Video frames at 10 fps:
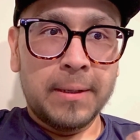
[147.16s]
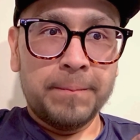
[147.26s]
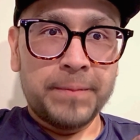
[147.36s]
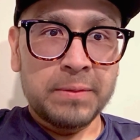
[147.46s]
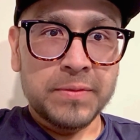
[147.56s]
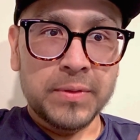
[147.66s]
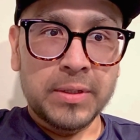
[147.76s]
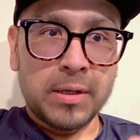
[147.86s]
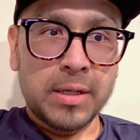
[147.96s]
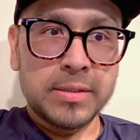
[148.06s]
it was really
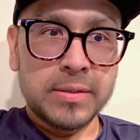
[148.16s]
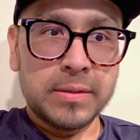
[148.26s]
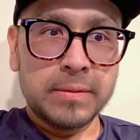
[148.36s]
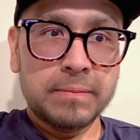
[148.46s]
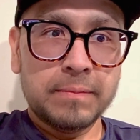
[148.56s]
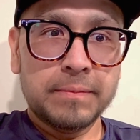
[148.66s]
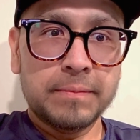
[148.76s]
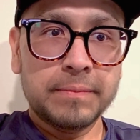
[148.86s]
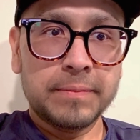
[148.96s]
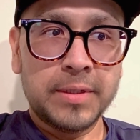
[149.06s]
hard to,
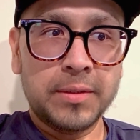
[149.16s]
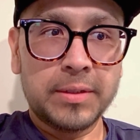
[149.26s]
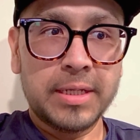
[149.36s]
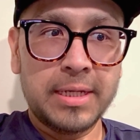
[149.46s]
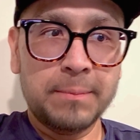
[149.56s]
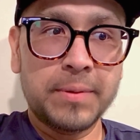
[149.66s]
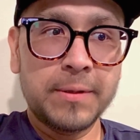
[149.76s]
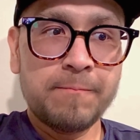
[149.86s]
keep